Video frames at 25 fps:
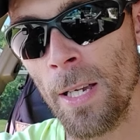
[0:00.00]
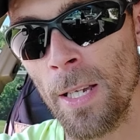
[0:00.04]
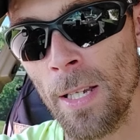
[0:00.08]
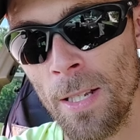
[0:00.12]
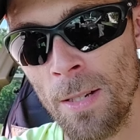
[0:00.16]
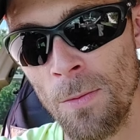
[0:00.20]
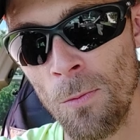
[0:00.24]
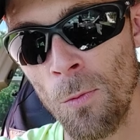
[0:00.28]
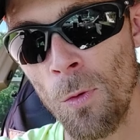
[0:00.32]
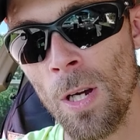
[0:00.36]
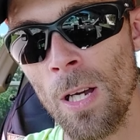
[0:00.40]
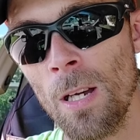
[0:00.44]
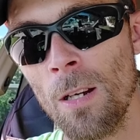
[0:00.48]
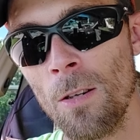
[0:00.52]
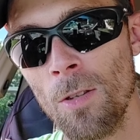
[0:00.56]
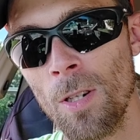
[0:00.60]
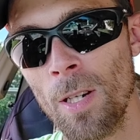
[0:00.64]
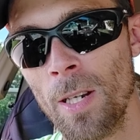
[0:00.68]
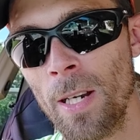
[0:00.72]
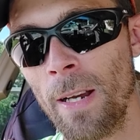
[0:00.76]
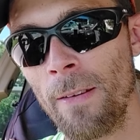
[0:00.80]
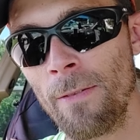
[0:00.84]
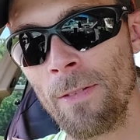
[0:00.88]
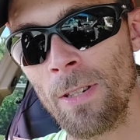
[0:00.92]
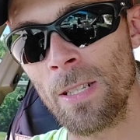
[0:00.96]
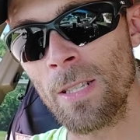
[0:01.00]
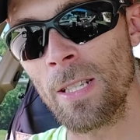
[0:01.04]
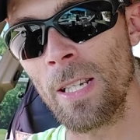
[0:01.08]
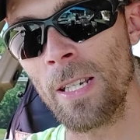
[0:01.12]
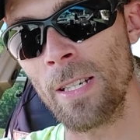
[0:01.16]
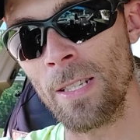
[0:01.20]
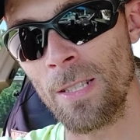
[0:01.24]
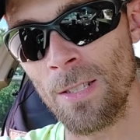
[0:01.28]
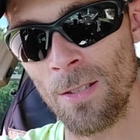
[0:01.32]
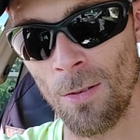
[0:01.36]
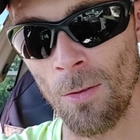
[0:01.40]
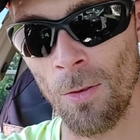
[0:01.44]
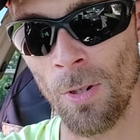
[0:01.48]
and well and everything
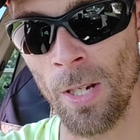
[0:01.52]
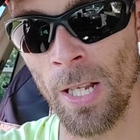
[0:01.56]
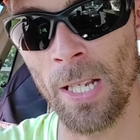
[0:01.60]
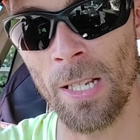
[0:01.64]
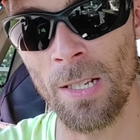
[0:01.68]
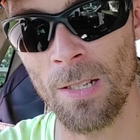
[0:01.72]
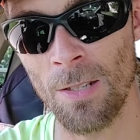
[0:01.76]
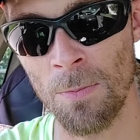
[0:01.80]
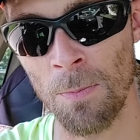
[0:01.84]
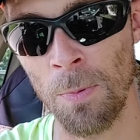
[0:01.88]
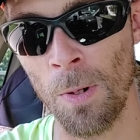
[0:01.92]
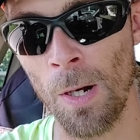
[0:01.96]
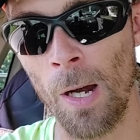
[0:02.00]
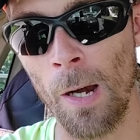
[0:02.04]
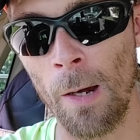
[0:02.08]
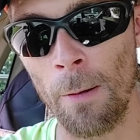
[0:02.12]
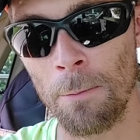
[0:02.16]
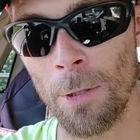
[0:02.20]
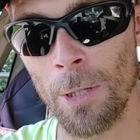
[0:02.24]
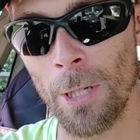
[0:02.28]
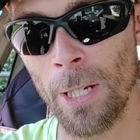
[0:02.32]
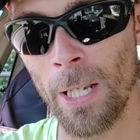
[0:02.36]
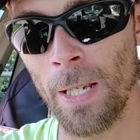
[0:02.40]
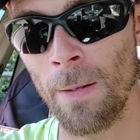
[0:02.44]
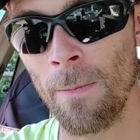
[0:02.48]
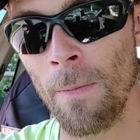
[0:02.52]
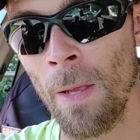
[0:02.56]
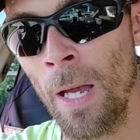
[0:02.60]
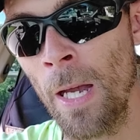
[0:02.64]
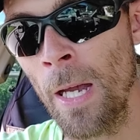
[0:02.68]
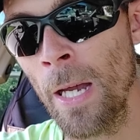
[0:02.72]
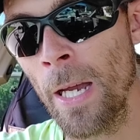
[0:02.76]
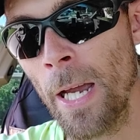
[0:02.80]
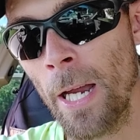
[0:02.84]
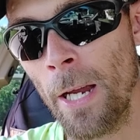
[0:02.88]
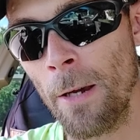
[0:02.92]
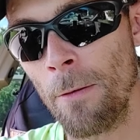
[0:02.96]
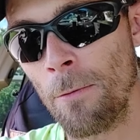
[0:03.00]
is on his property.
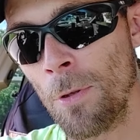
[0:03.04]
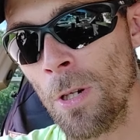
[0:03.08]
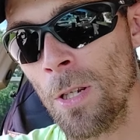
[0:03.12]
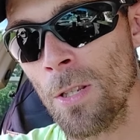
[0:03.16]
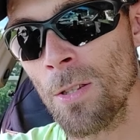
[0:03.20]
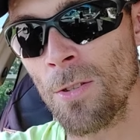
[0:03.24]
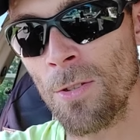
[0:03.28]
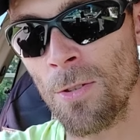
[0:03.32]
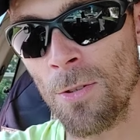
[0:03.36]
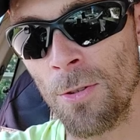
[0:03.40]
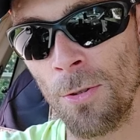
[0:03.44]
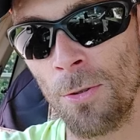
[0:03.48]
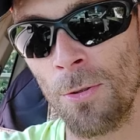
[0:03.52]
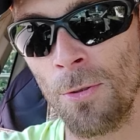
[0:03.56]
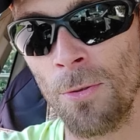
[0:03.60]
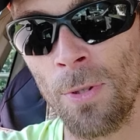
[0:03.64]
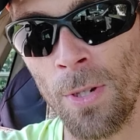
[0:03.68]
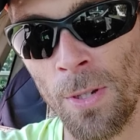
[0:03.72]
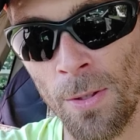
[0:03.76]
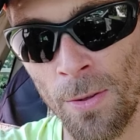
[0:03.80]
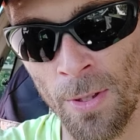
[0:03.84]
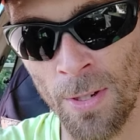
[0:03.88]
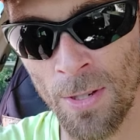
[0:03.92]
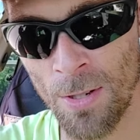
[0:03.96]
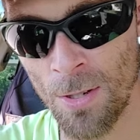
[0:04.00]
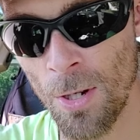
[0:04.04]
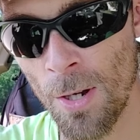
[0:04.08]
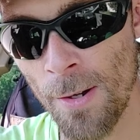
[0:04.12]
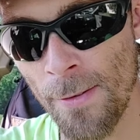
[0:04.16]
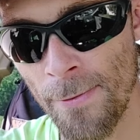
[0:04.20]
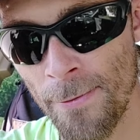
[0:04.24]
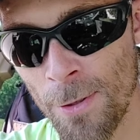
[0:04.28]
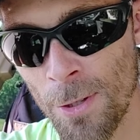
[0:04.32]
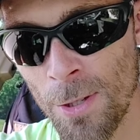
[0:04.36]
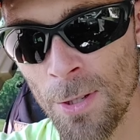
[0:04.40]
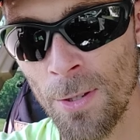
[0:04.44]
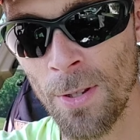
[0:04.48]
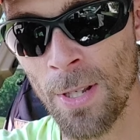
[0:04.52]
It runs through the
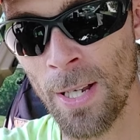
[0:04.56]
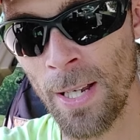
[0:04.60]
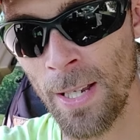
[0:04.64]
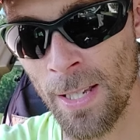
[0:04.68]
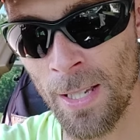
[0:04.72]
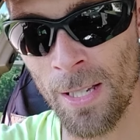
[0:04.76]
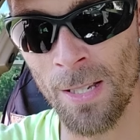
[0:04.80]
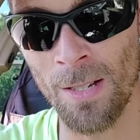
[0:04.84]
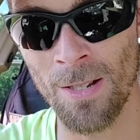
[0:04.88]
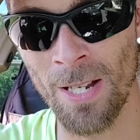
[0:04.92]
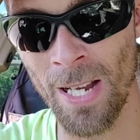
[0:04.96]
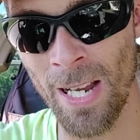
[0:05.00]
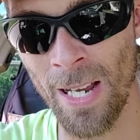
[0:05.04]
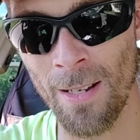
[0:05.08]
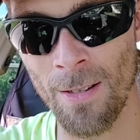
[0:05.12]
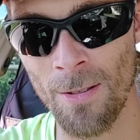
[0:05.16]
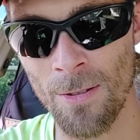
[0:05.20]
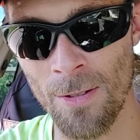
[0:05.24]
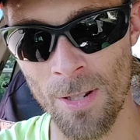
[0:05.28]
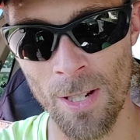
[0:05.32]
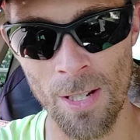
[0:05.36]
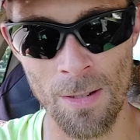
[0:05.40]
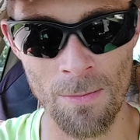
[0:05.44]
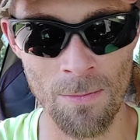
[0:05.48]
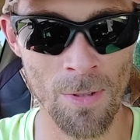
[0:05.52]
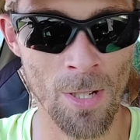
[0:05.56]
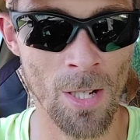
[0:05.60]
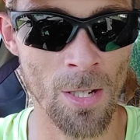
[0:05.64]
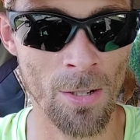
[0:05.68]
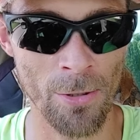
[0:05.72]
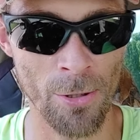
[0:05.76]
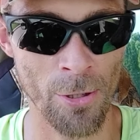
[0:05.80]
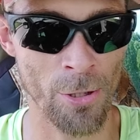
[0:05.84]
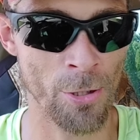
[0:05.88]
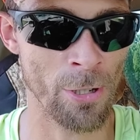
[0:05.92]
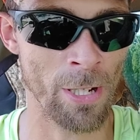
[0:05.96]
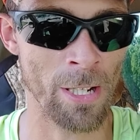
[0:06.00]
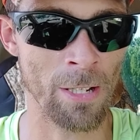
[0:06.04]
softener at his house, comes
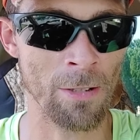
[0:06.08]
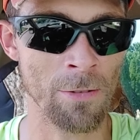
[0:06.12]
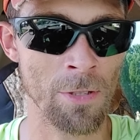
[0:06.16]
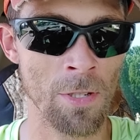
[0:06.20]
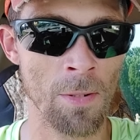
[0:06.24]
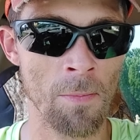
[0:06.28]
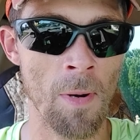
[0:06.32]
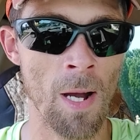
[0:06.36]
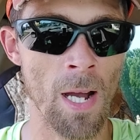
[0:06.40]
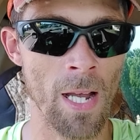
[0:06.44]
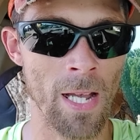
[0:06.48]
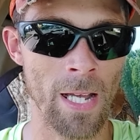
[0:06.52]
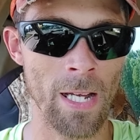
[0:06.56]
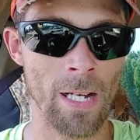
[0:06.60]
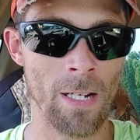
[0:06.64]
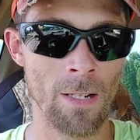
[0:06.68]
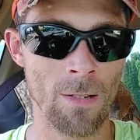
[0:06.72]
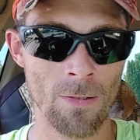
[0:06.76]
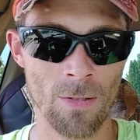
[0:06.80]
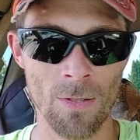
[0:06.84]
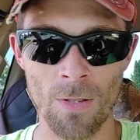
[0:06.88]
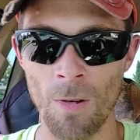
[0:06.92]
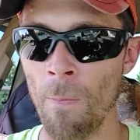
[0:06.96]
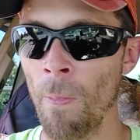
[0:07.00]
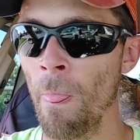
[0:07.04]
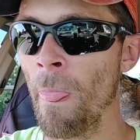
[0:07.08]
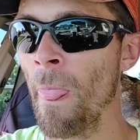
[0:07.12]
underground to my house.